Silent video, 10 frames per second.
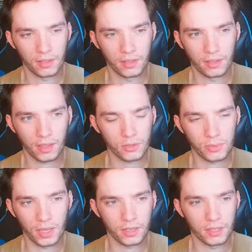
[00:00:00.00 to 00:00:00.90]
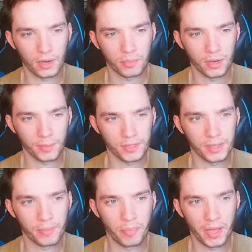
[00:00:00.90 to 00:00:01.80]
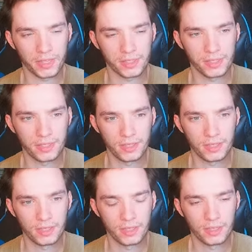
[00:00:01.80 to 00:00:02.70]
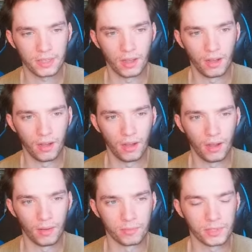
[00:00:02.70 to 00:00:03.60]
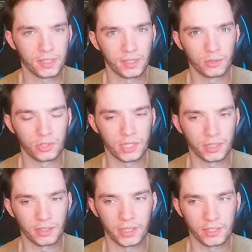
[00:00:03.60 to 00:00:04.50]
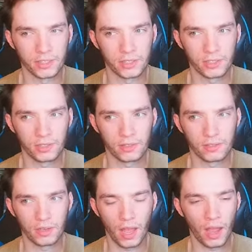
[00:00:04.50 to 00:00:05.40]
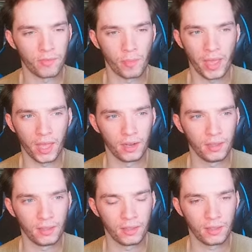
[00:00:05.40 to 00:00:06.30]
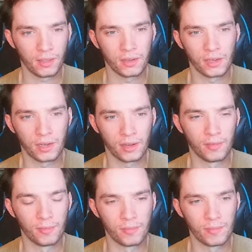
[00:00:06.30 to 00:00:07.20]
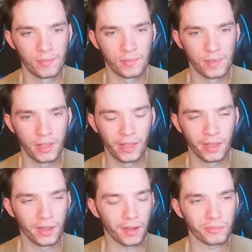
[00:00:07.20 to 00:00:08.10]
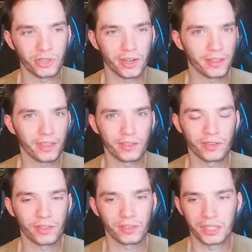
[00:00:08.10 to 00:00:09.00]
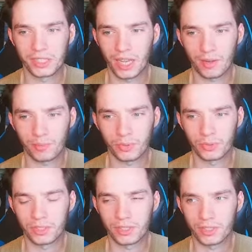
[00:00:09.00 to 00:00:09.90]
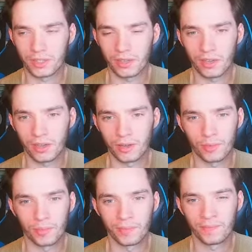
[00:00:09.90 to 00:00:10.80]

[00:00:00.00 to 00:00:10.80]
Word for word: that is without a doubt perhaps the best um, sequel series ever made. Um... I'm trying to think of other examples. Um,